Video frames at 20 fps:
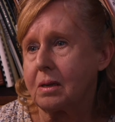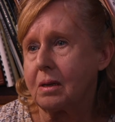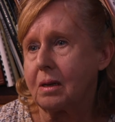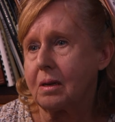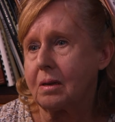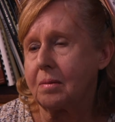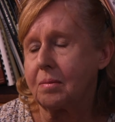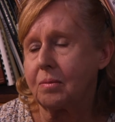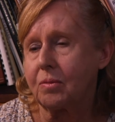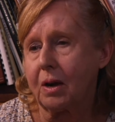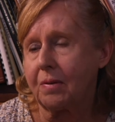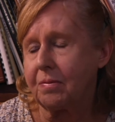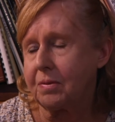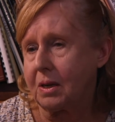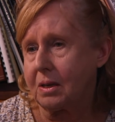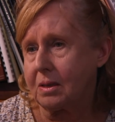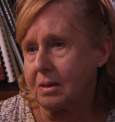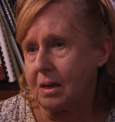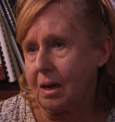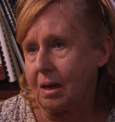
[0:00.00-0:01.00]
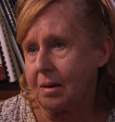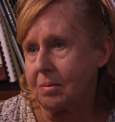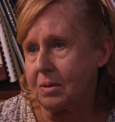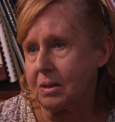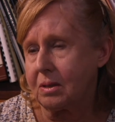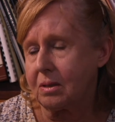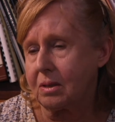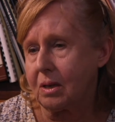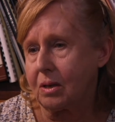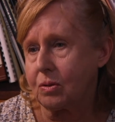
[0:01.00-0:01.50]
rough-cut
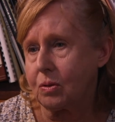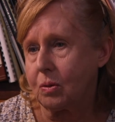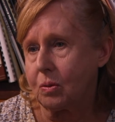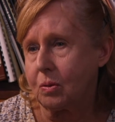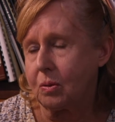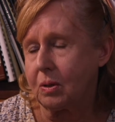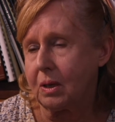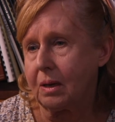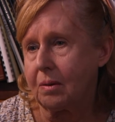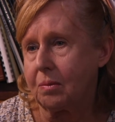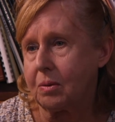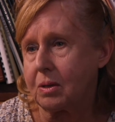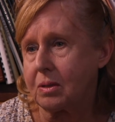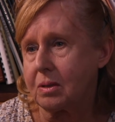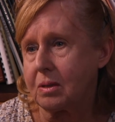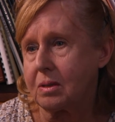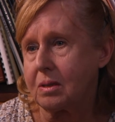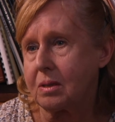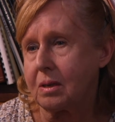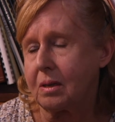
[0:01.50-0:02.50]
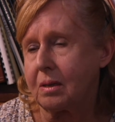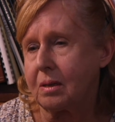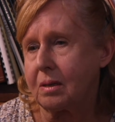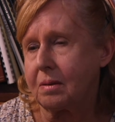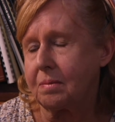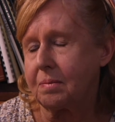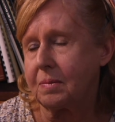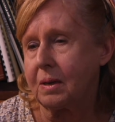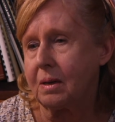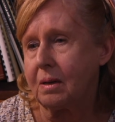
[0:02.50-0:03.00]
diamonds at all. He wasn't
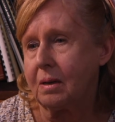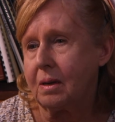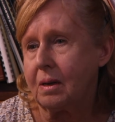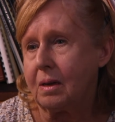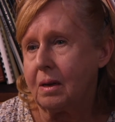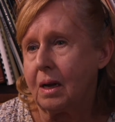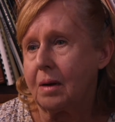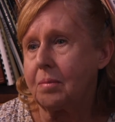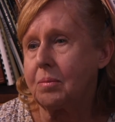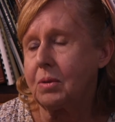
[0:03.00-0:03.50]
a